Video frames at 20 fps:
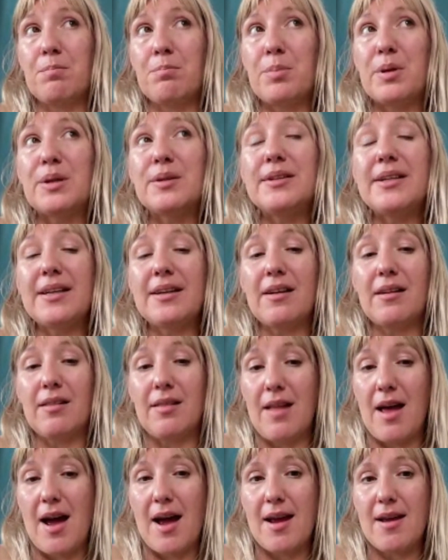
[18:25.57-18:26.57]
building a
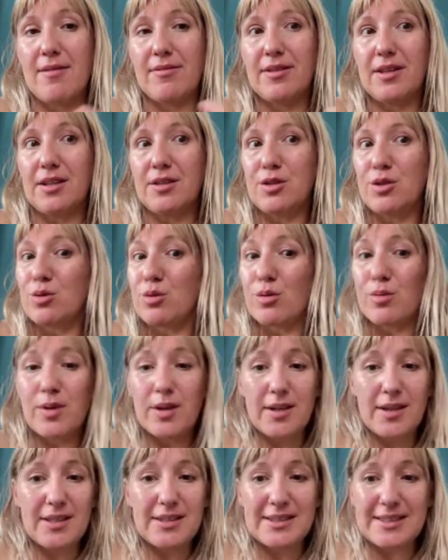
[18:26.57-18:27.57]
life that you don't
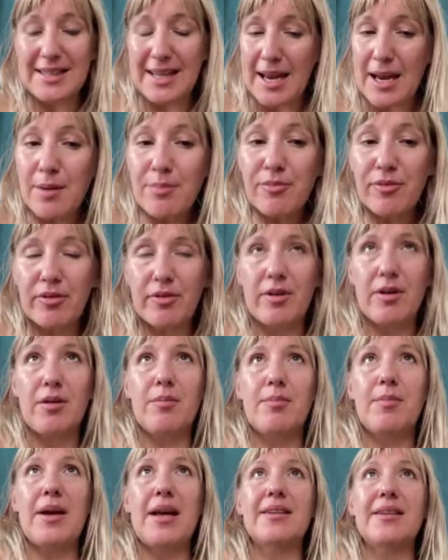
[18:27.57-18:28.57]
want to escape from.
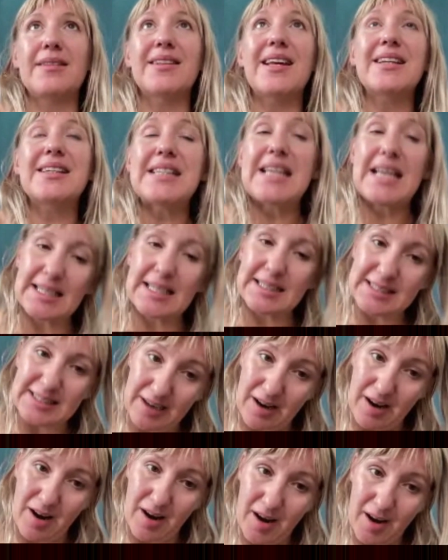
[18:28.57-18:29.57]
And that takes
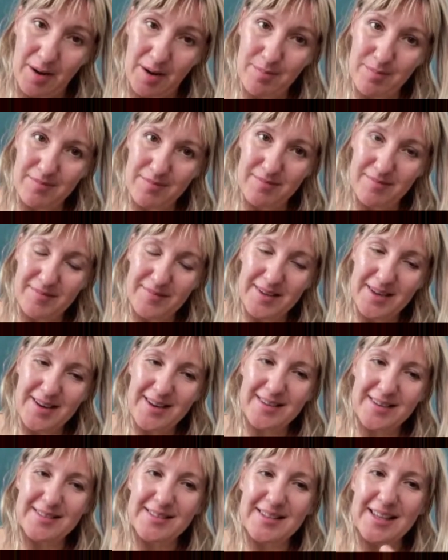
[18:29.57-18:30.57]
time.
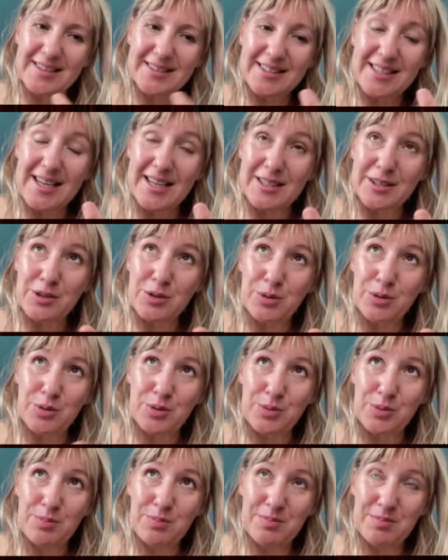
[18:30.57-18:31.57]
That takes you
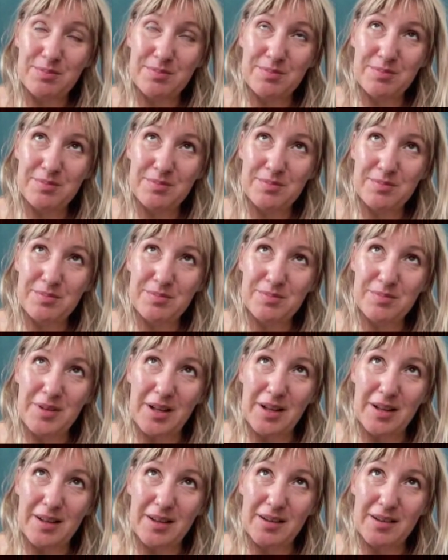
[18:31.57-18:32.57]

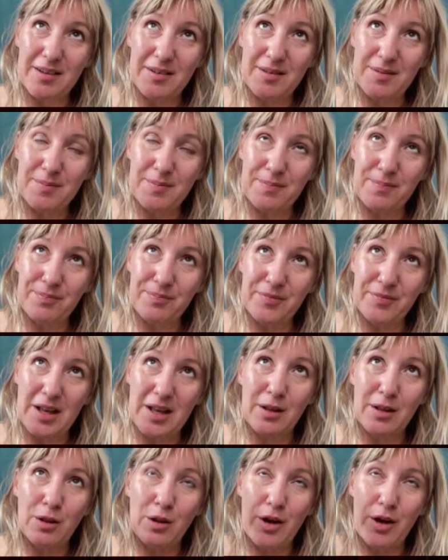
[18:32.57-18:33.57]

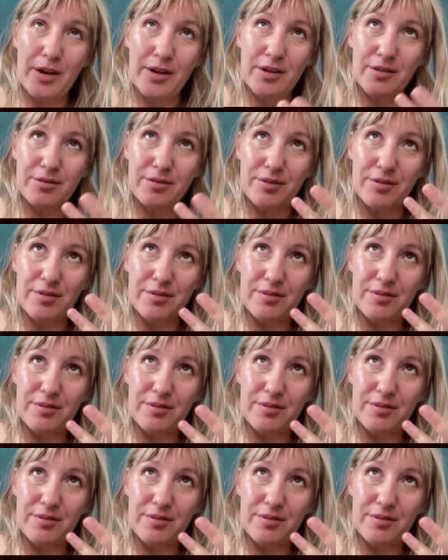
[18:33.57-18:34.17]
a lot of